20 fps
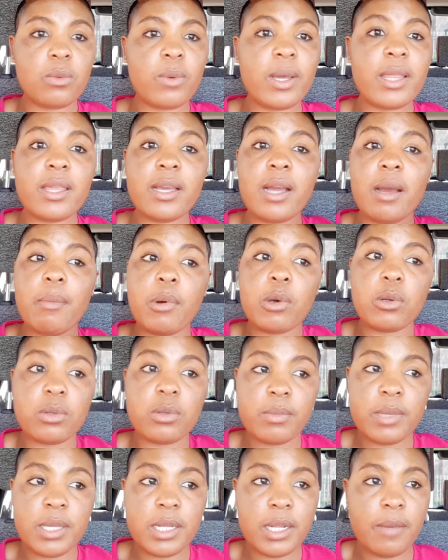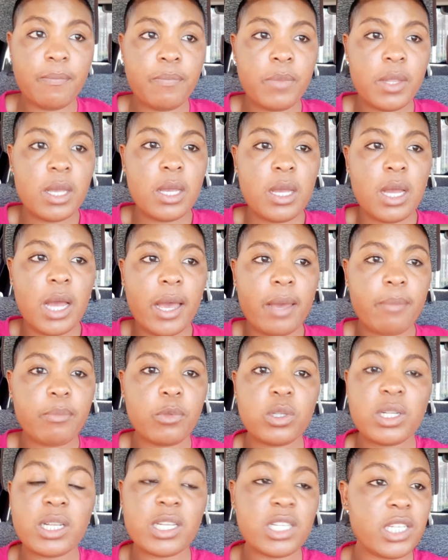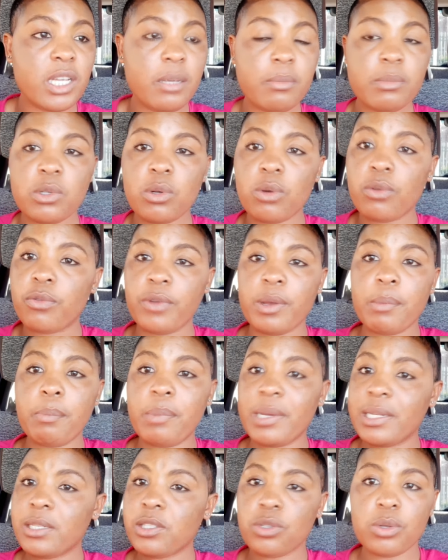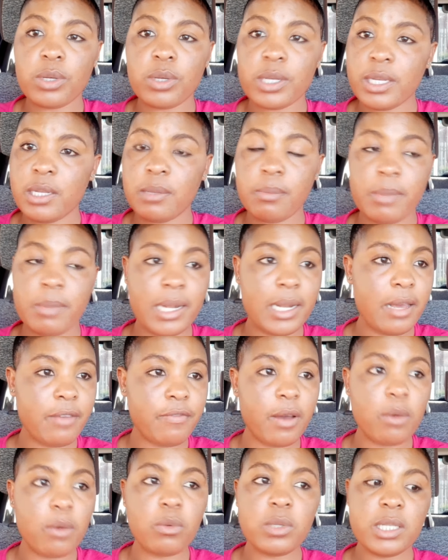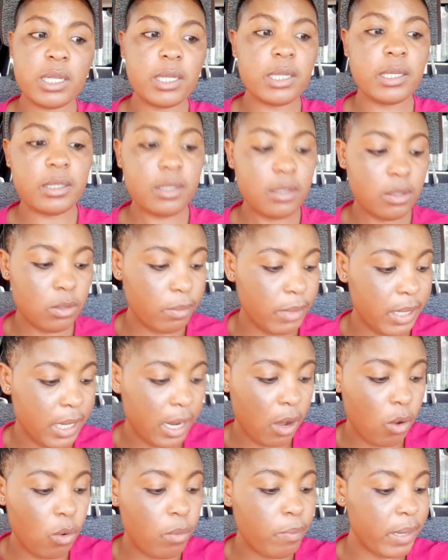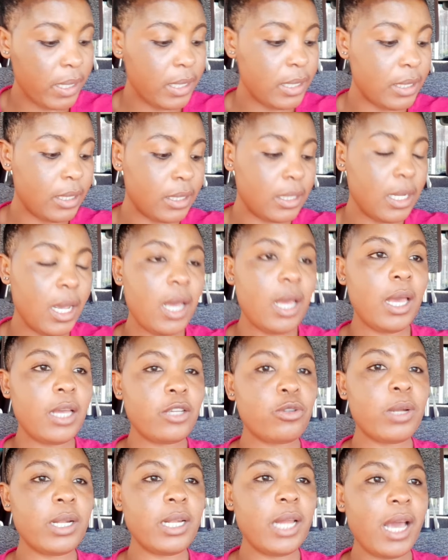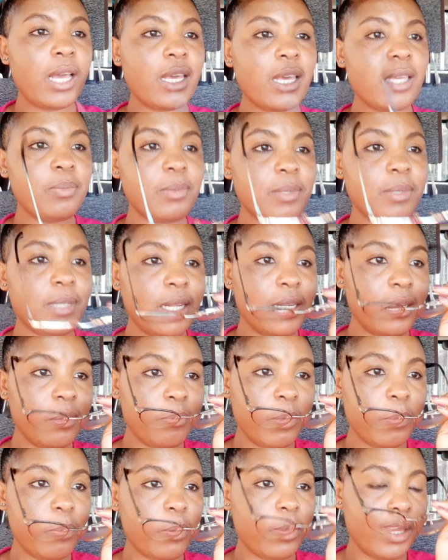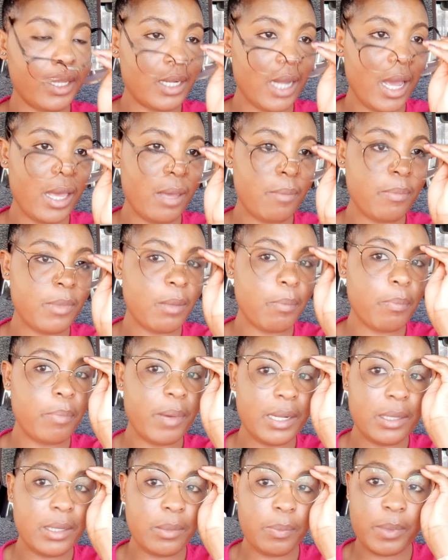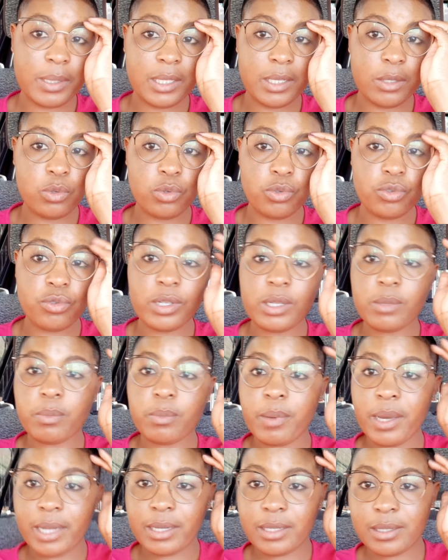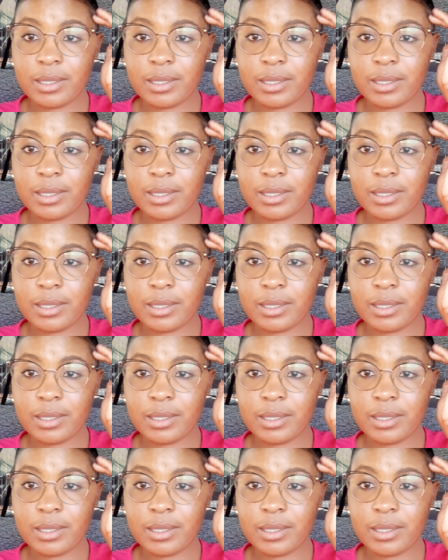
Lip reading: One thing about me, I am not ashamed of a bad story in my life. I will tell it, no matter how bad it is. Actually, I keep telling people that I am the bad person to treat bad.